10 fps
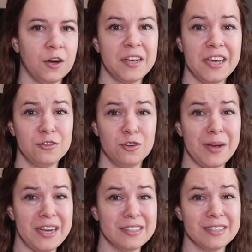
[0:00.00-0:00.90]
Her case
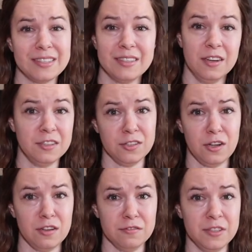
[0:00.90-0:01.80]
remains
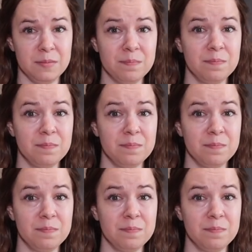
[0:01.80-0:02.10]
unsolved.